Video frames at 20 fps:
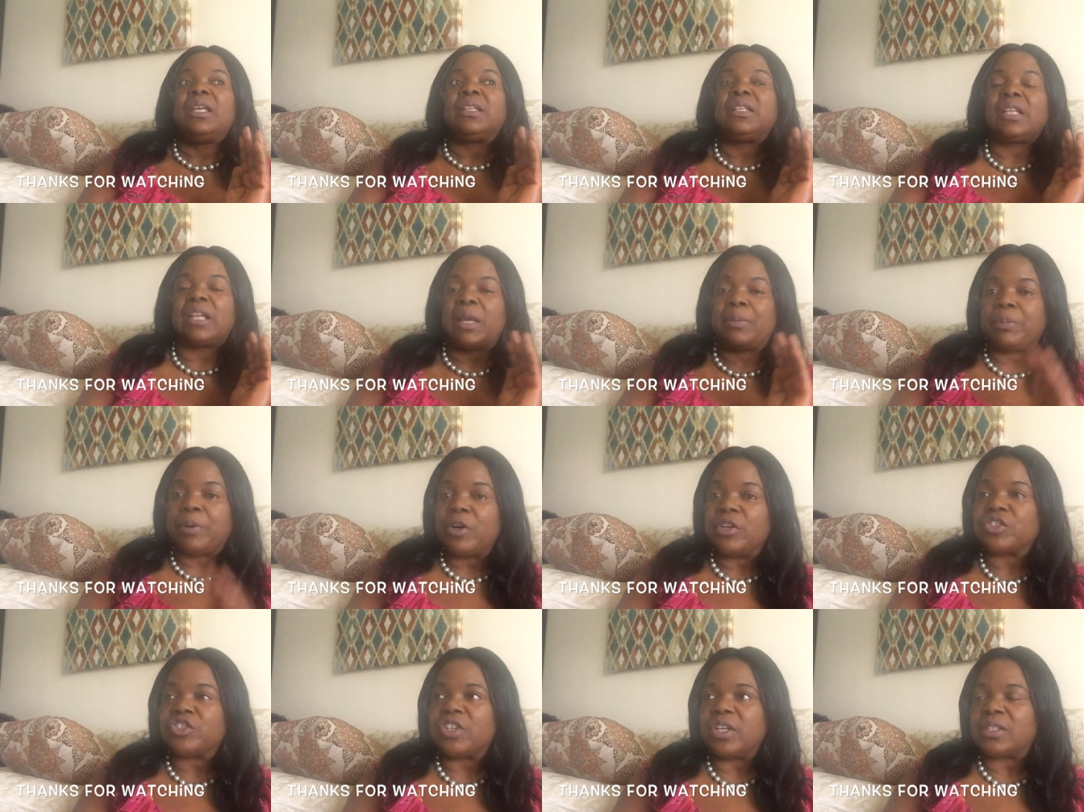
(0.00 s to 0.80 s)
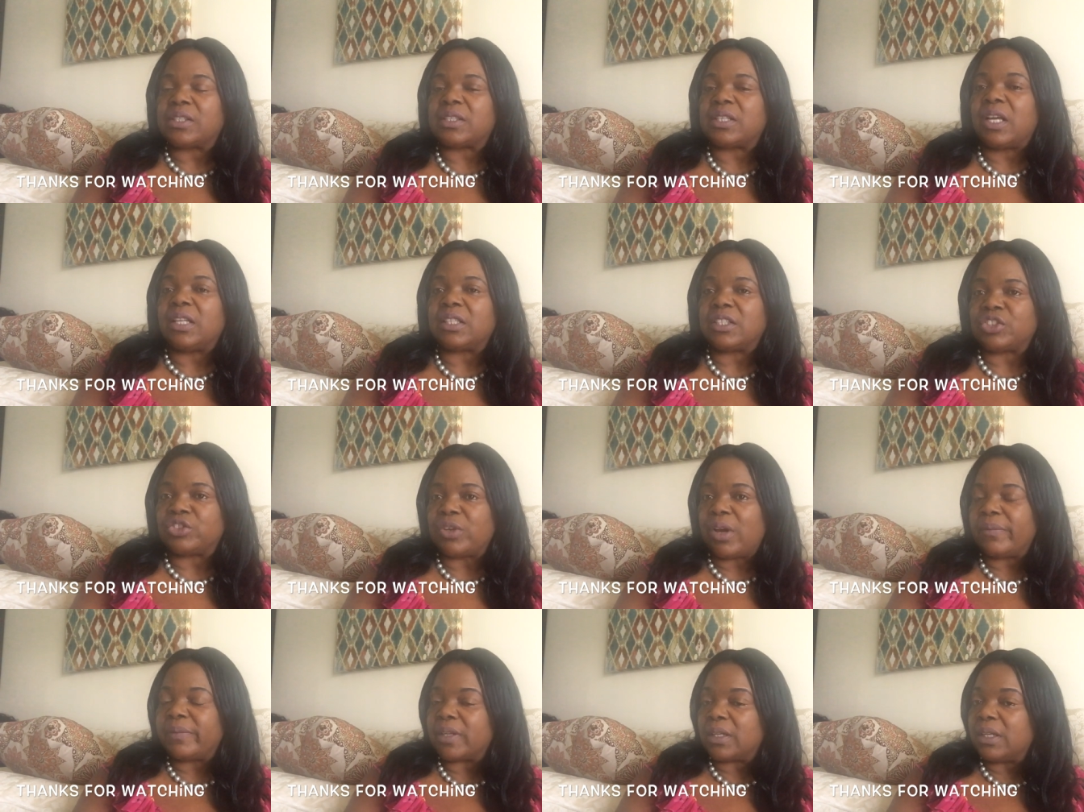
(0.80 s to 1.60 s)
that I purchased at the
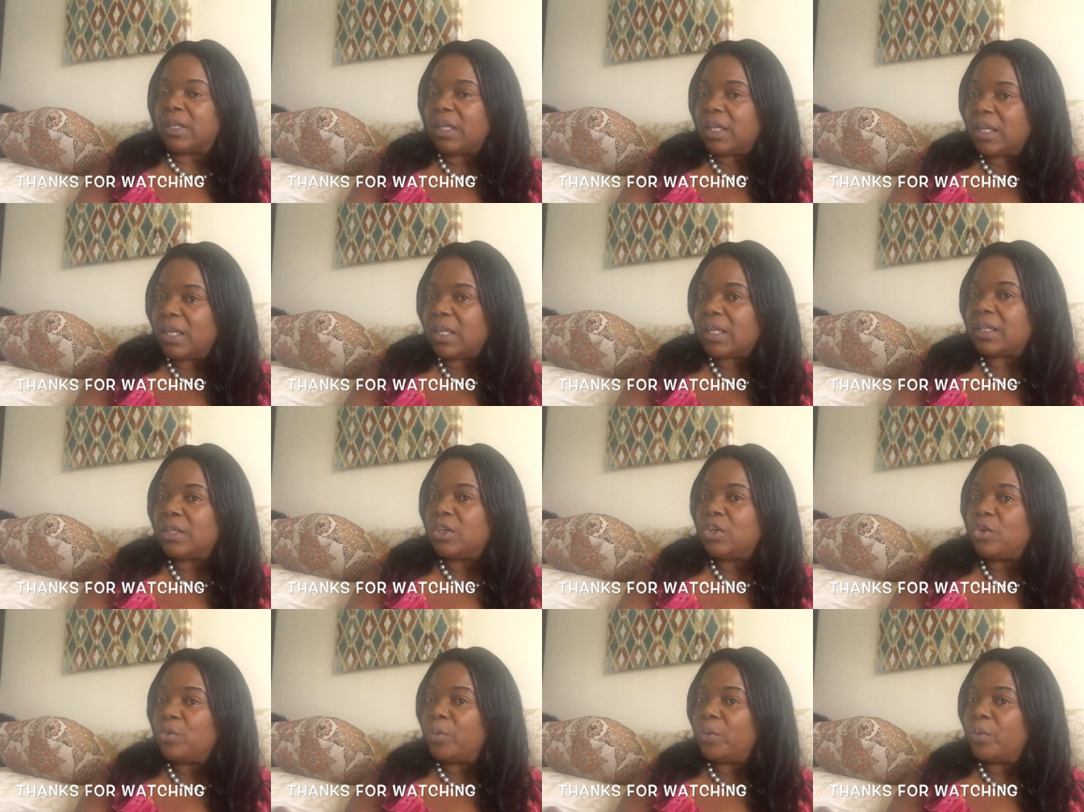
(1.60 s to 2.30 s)
travel clinic,